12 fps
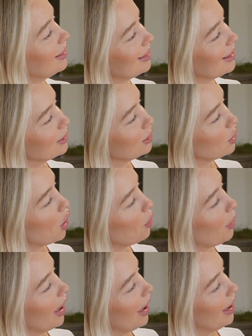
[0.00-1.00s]
There's no
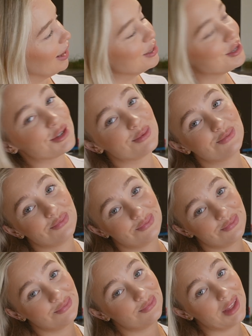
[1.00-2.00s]
age.
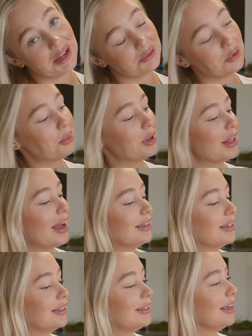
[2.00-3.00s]
That's what we like
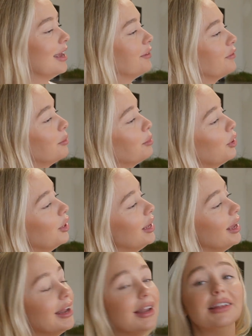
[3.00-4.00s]
to see, everybody.
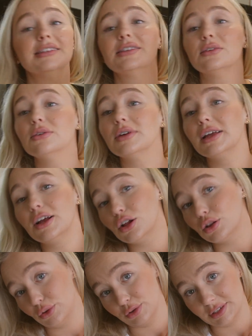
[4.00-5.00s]
It is
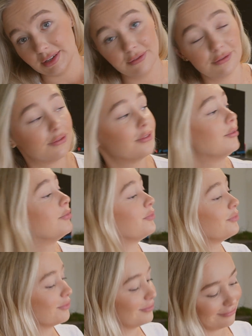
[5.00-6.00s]
inclusive
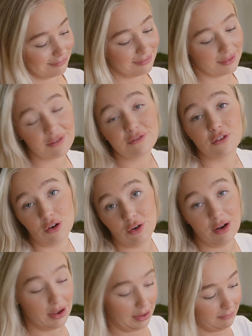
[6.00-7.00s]
for
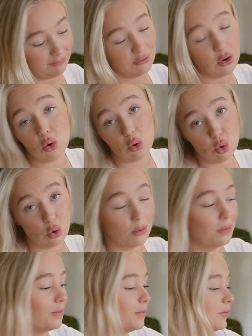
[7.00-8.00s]
all.
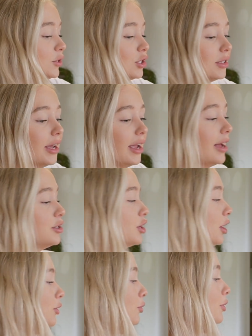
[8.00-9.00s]
Just like our
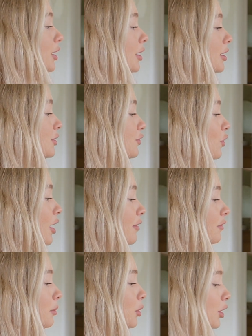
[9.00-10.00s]
channel, it is for
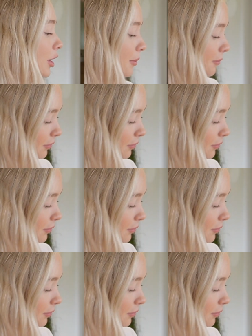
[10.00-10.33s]
everybody.